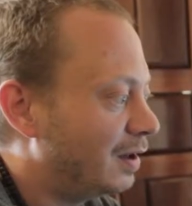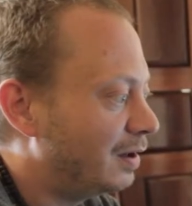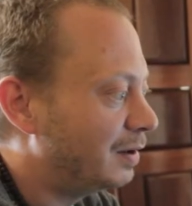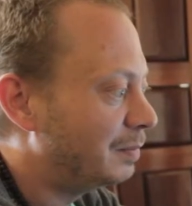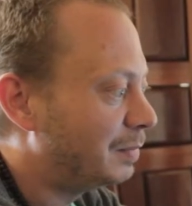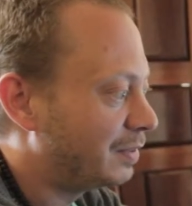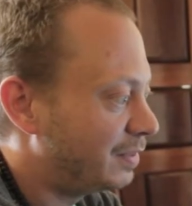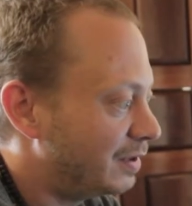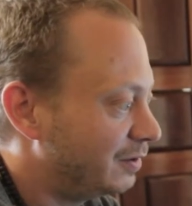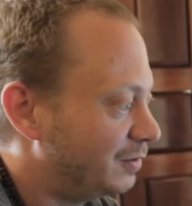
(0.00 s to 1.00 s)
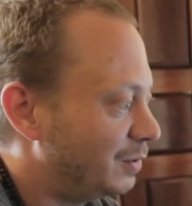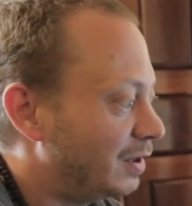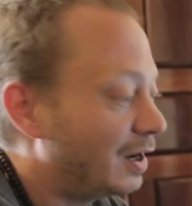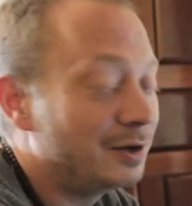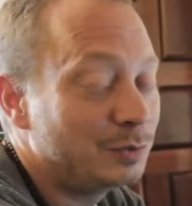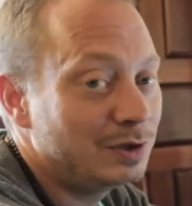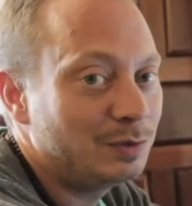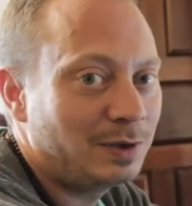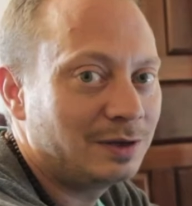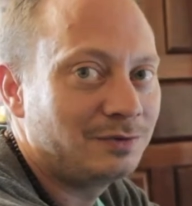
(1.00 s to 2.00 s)
Uh, but thanks to the
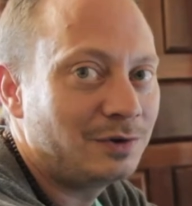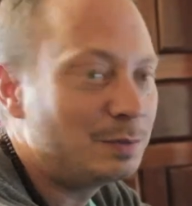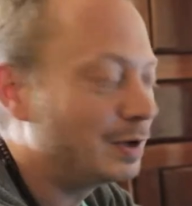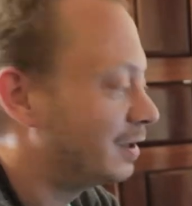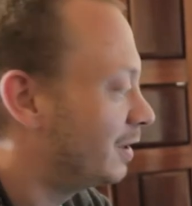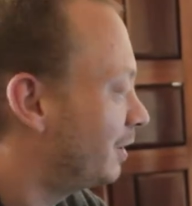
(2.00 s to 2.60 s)
Arduino platform, I can